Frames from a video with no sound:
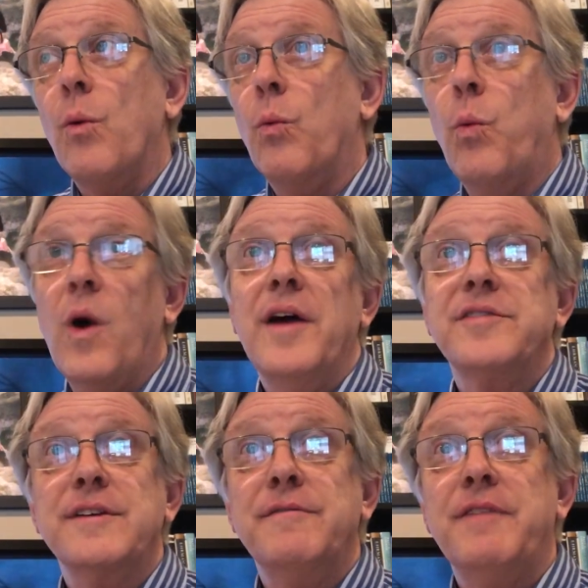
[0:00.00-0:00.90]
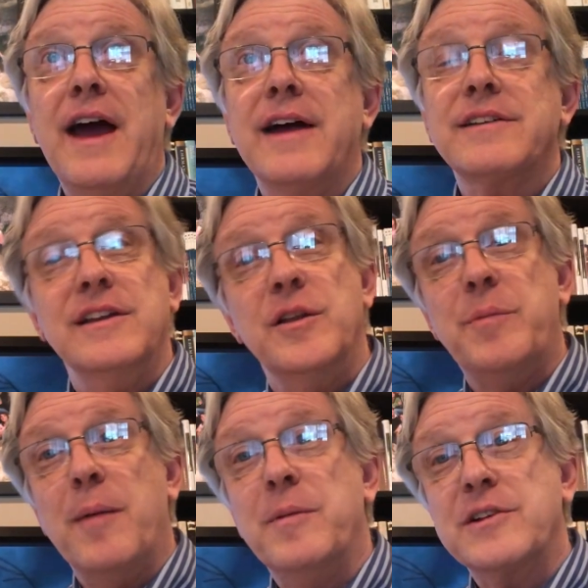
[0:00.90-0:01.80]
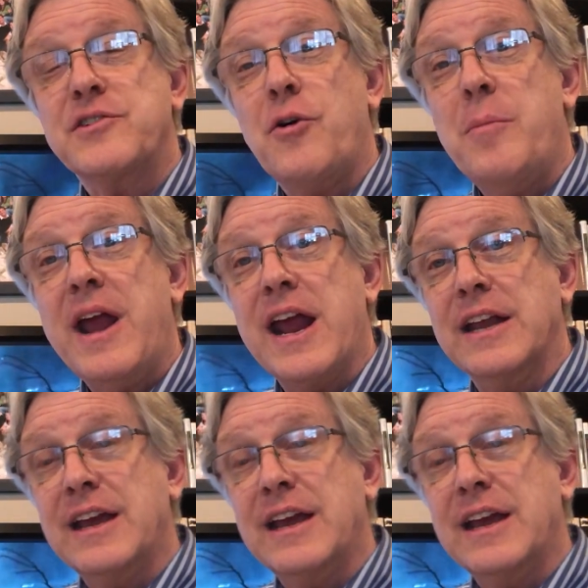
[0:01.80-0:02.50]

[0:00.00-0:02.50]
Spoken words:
was, in fact, in the public domain.